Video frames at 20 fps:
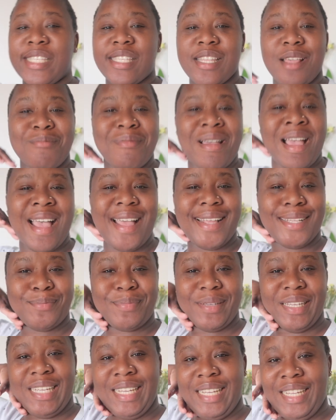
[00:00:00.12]
summer has
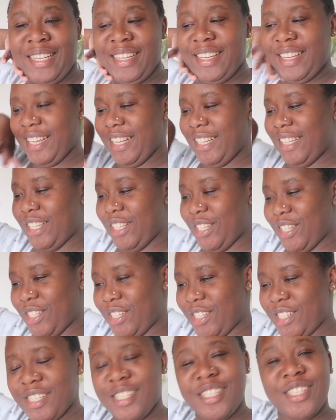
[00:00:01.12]
begun in
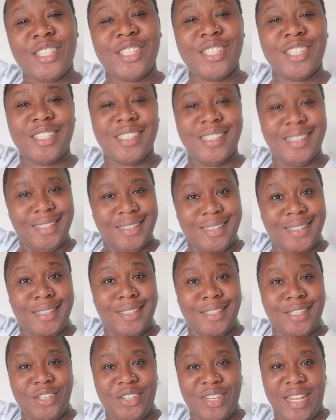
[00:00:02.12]
the in
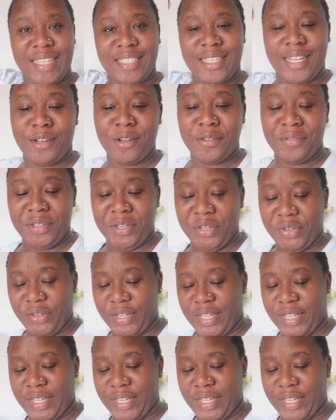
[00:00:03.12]
the United of the